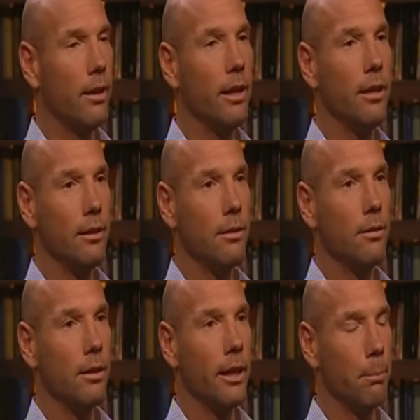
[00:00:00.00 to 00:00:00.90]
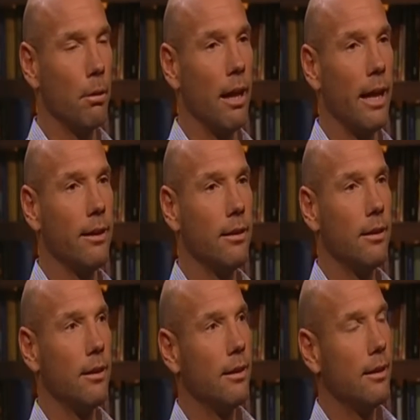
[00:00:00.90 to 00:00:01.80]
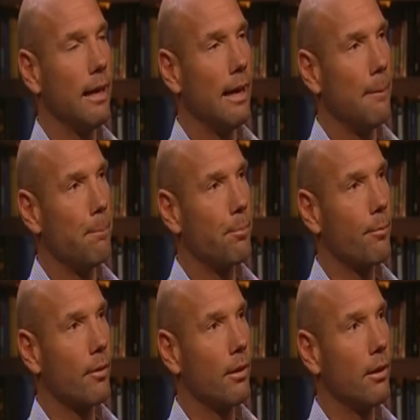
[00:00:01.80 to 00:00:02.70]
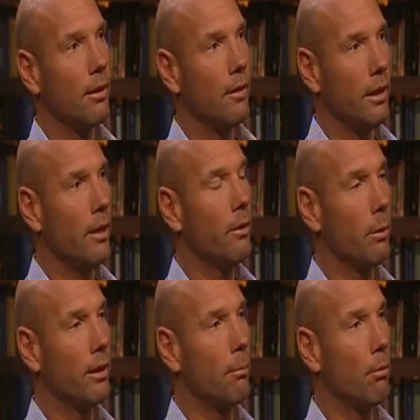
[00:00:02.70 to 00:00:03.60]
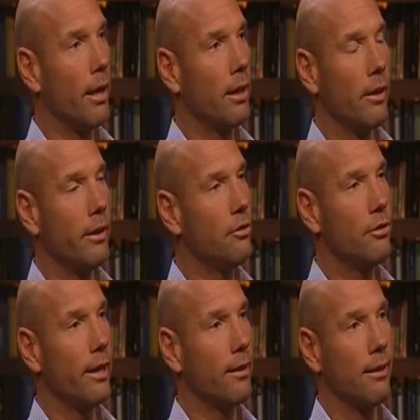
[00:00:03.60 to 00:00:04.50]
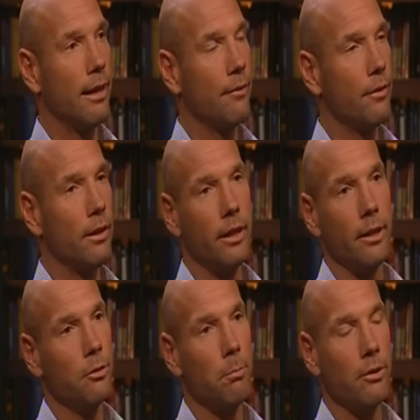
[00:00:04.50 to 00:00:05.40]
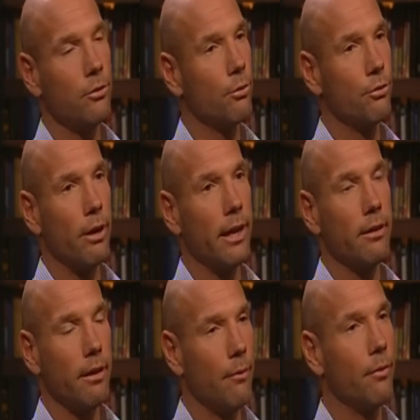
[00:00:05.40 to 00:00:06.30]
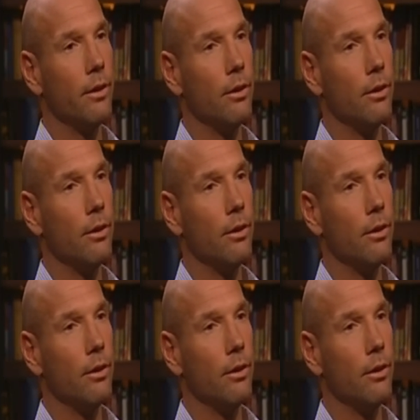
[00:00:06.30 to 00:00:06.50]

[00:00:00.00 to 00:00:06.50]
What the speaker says: he played. Mm-hmm. The year he won the Brownlow, his second half of the year, he was best on track every